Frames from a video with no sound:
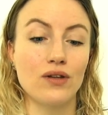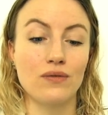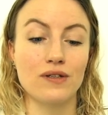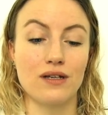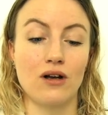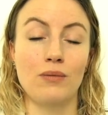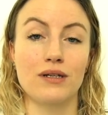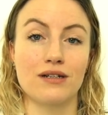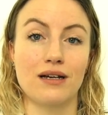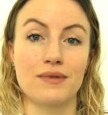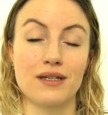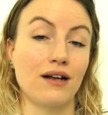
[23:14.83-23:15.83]
there was a couple of
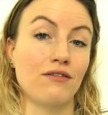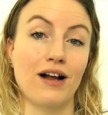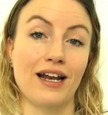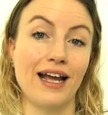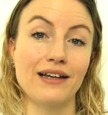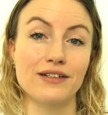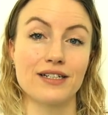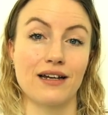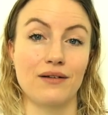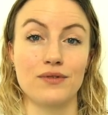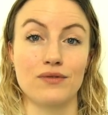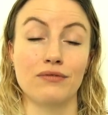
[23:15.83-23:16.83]
times that I ran out, and
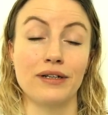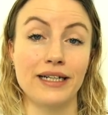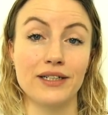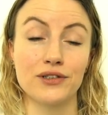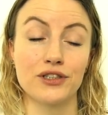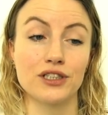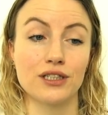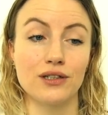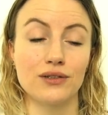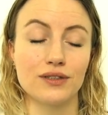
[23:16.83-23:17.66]
it was really touch and go.